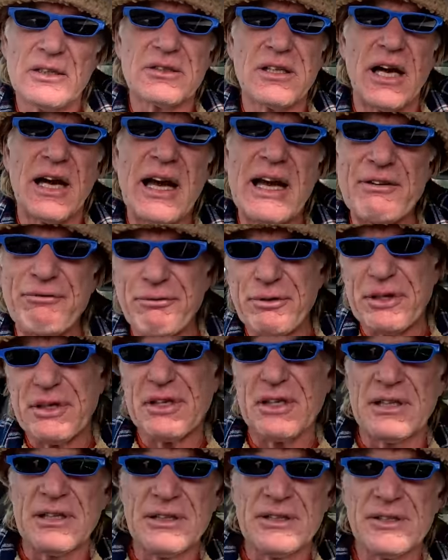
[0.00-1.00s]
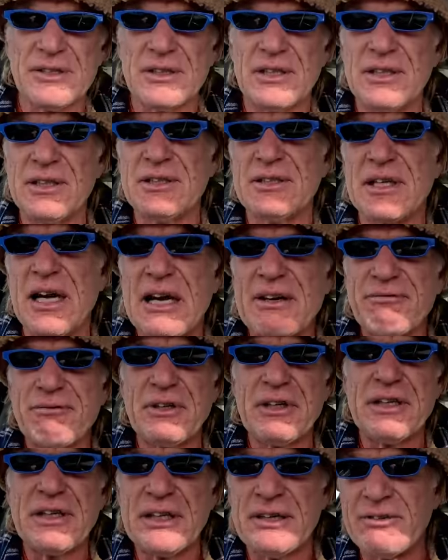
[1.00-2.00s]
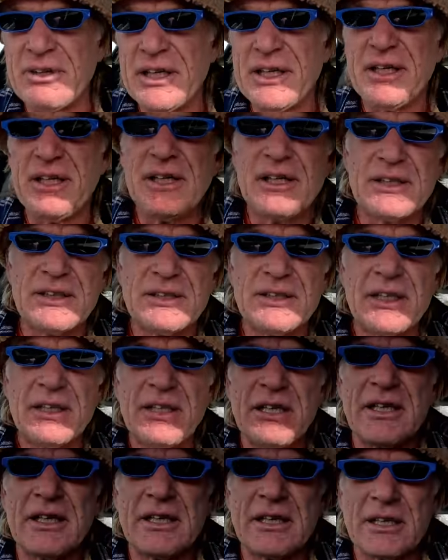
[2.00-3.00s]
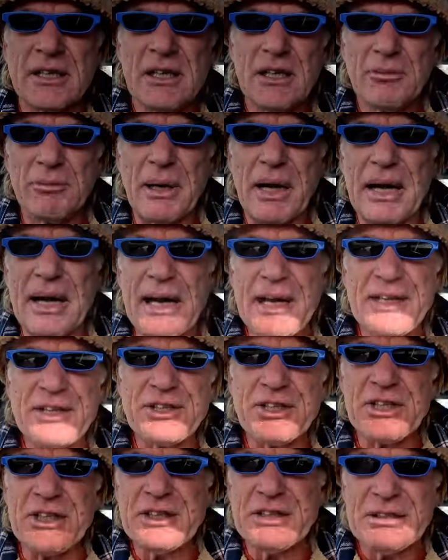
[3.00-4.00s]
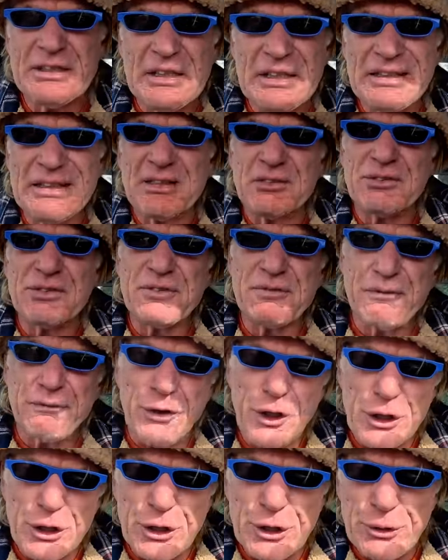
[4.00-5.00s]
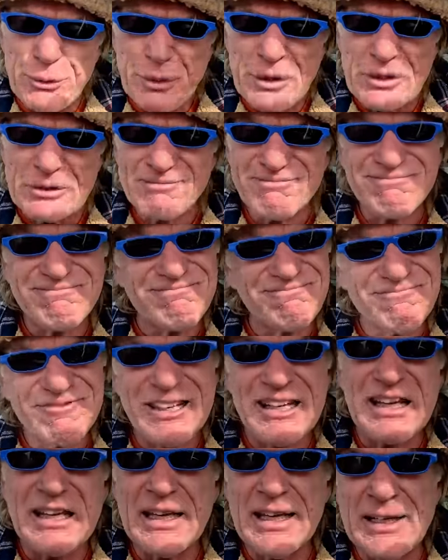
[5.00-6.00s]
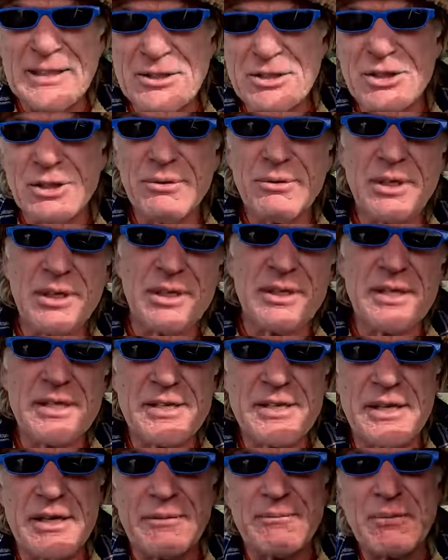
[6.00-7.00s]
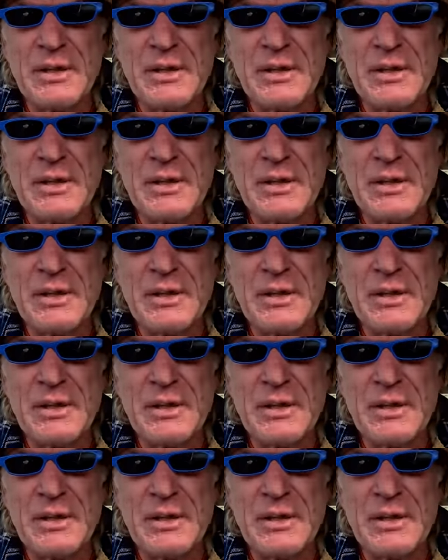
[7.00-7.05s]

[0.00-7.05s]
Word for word: It's like Africa is, is Africa and India's India. But Asia, the food, uh, ain't too good, is it?